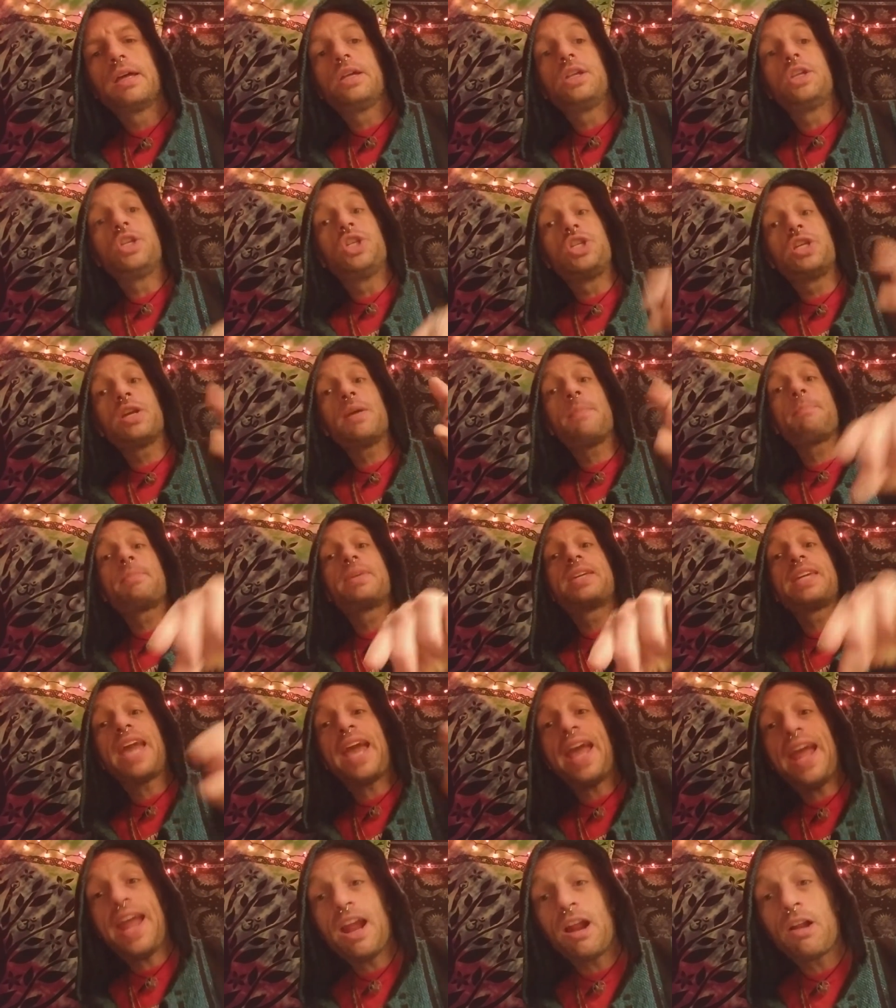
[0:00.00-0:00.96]
Jim
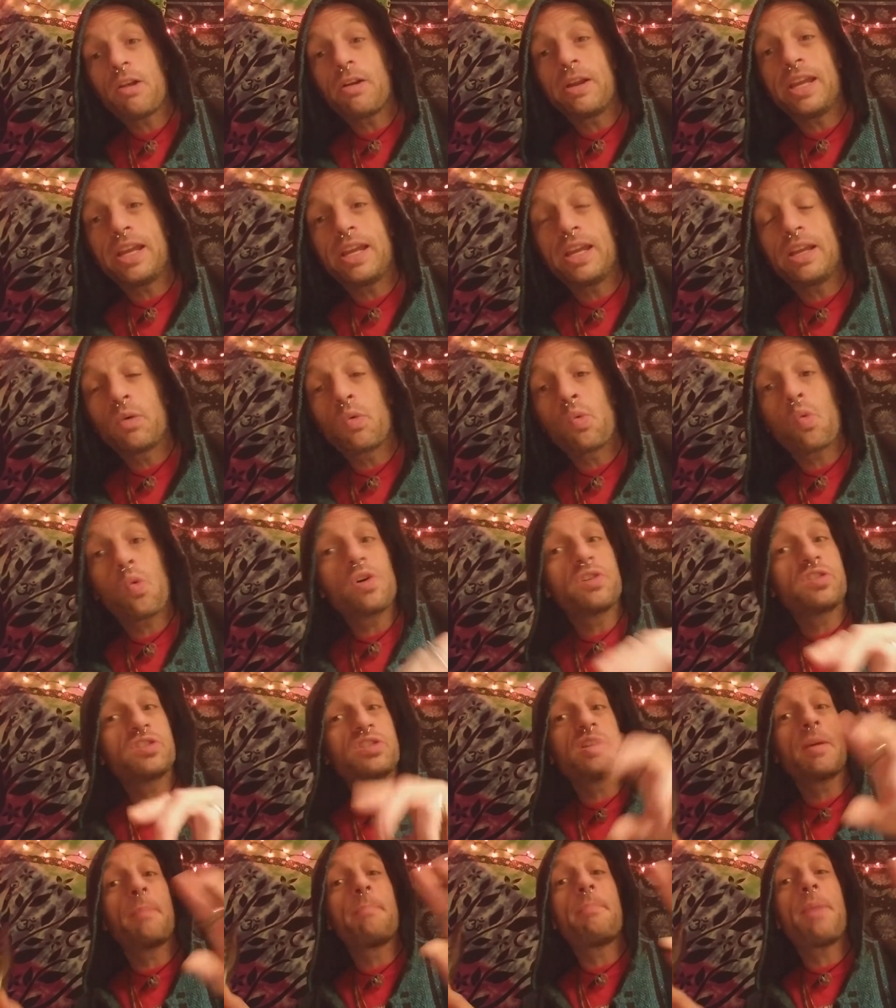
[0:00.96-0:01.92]
Carrey was
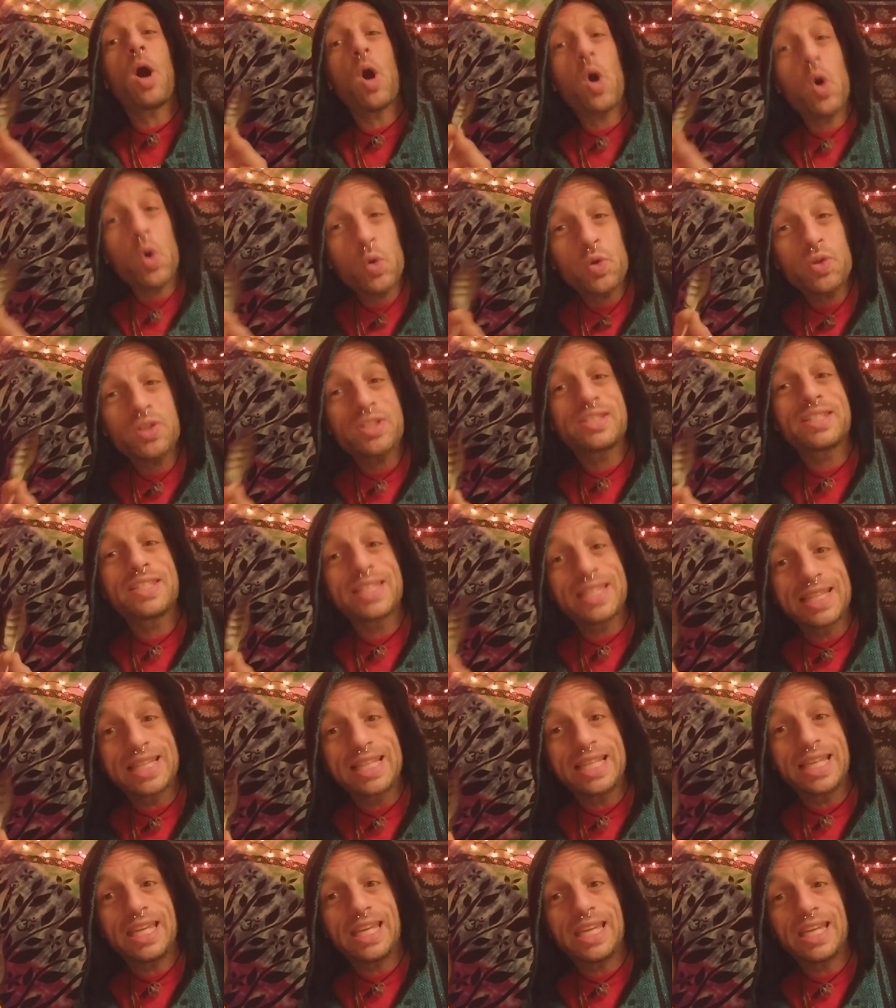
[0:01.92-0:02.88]

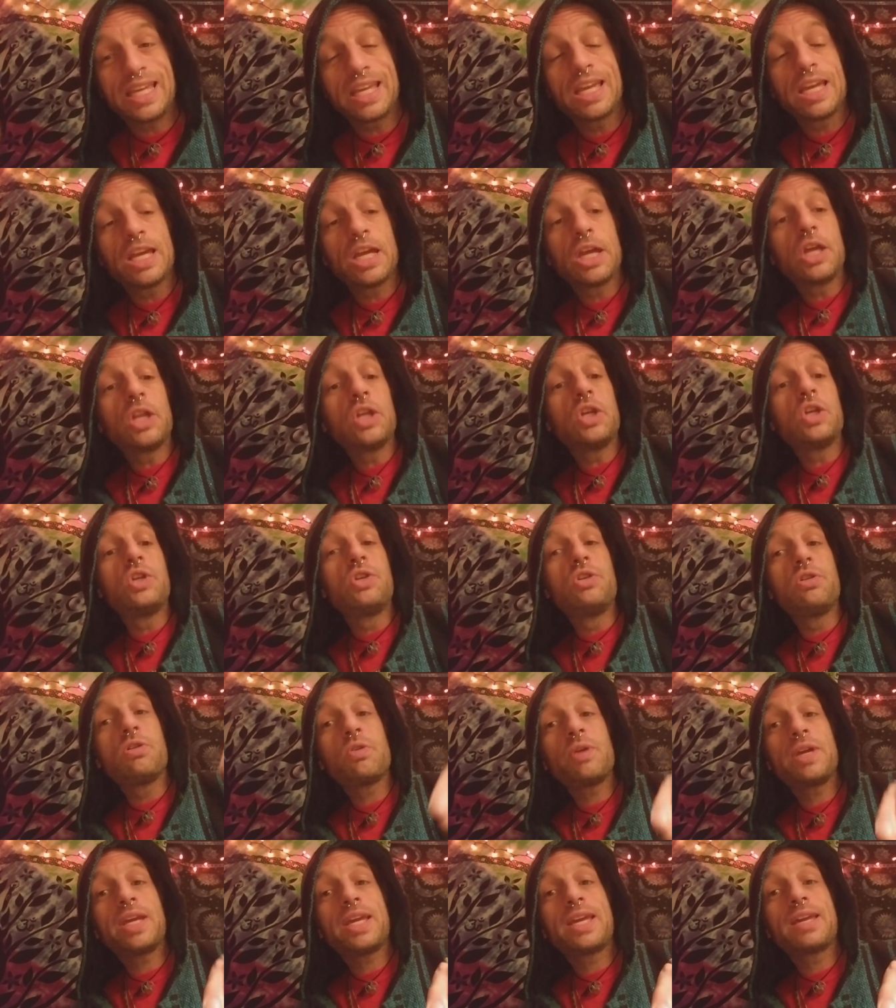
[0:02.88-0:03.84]
supposedly
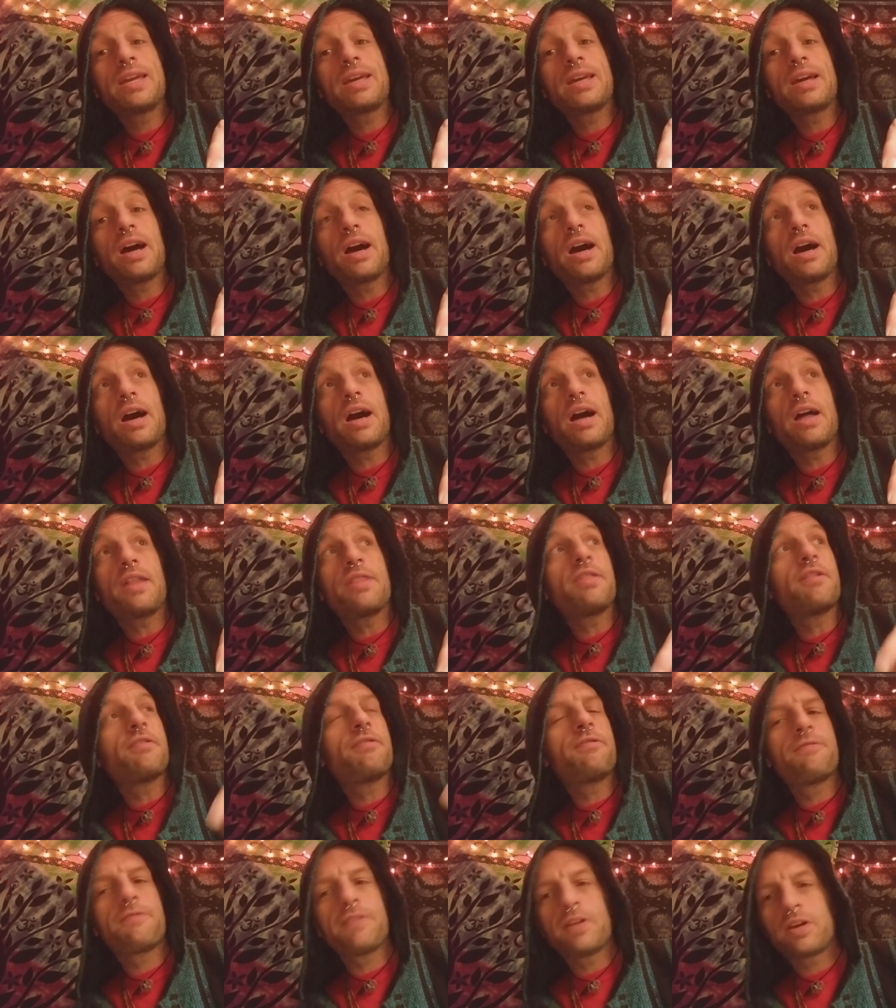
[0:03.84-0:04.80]
doing the
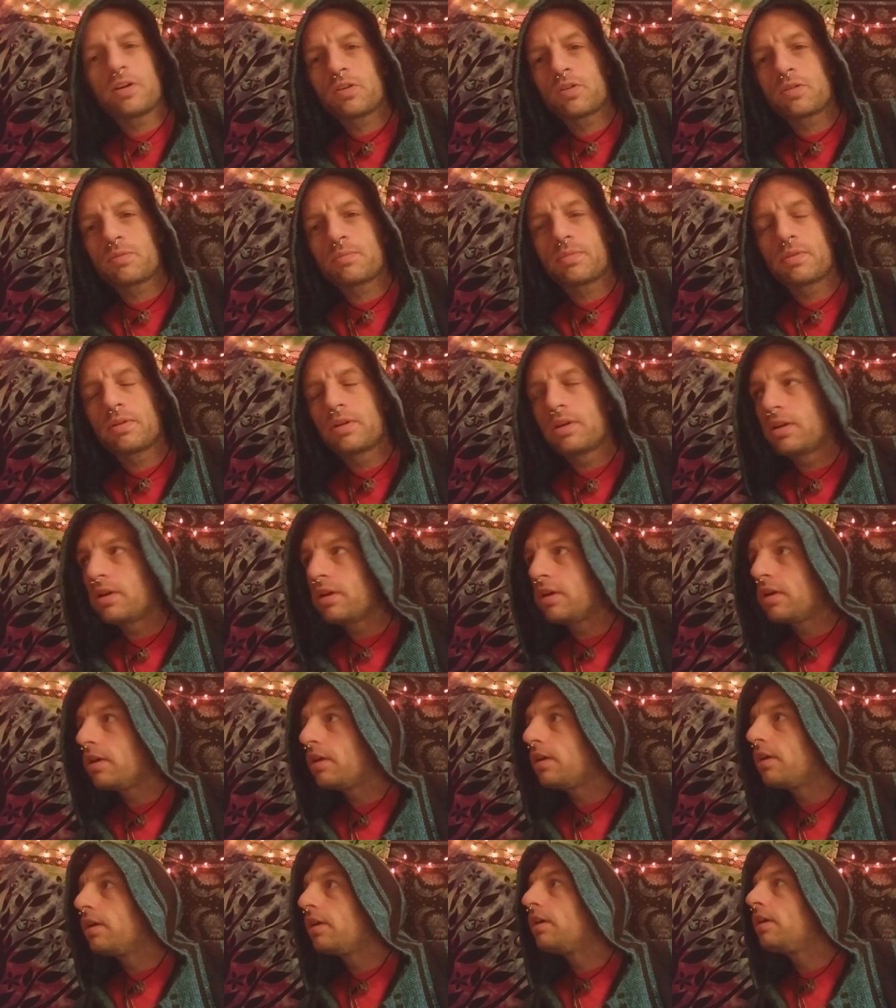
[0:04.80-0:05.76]
film,
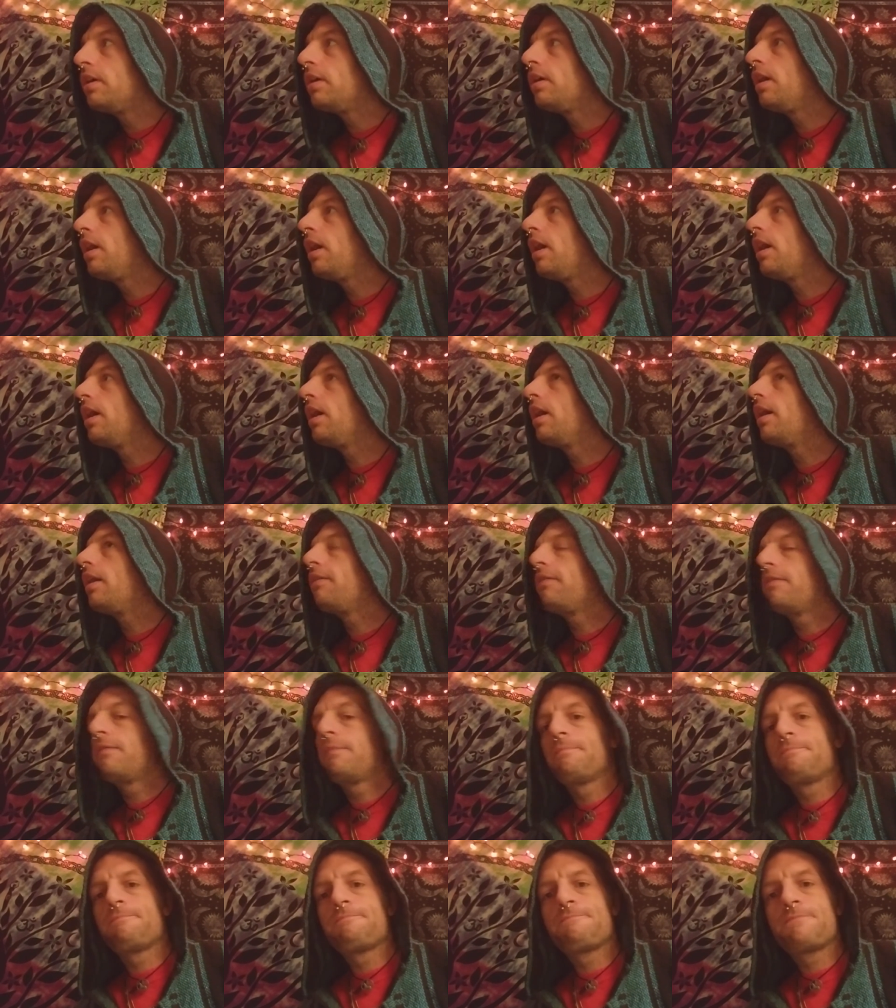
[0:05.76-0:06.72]

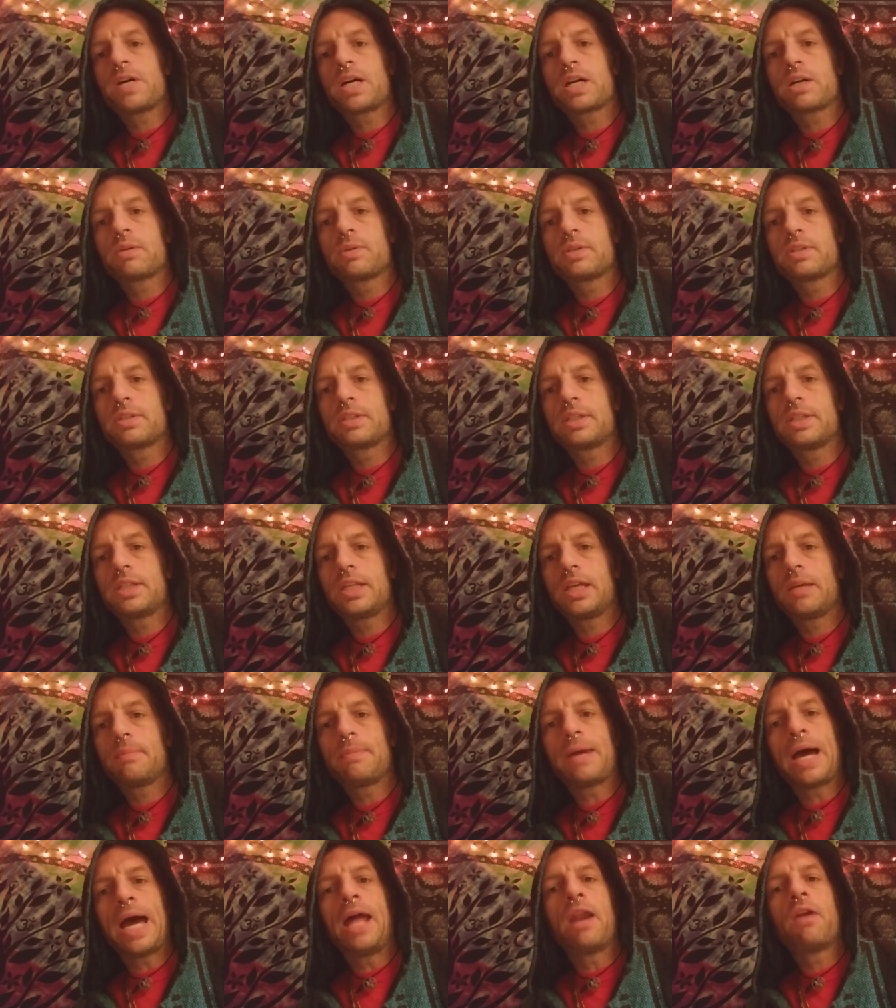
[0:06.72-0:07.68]
fuck, what's the
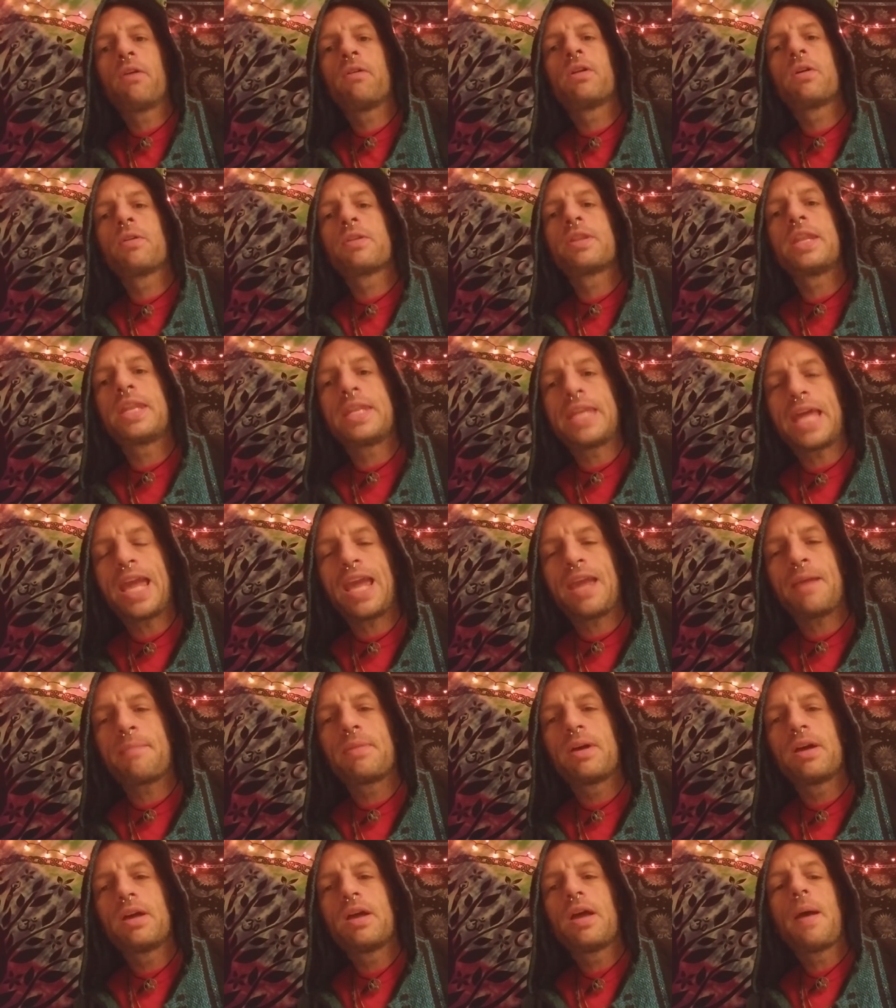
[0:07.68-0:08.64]
name? I don't know the
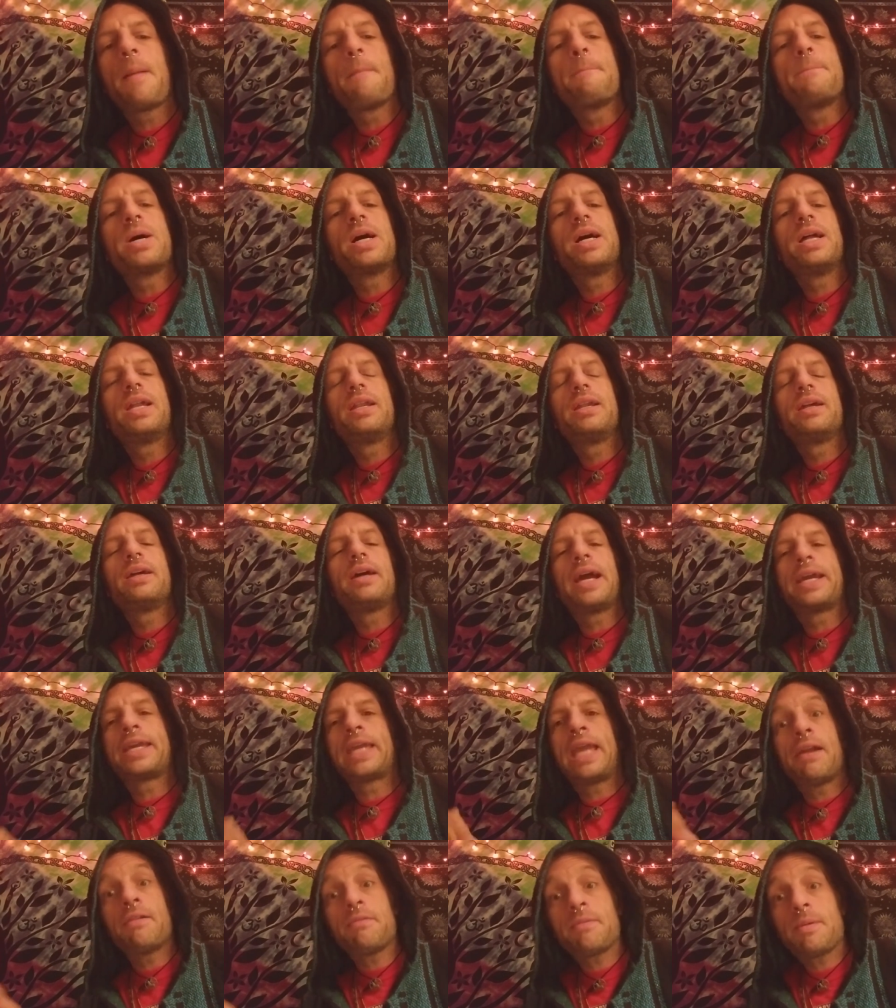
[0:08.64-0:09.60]
name, but I
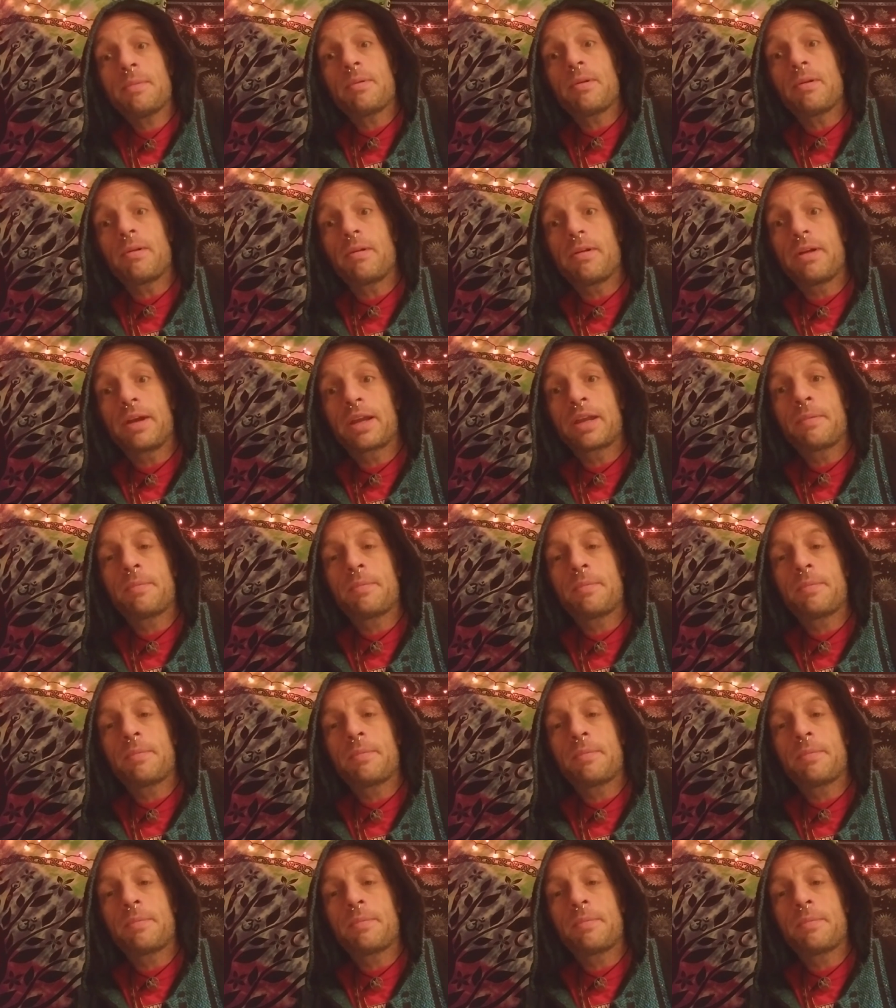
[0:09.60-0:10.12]
can't remember.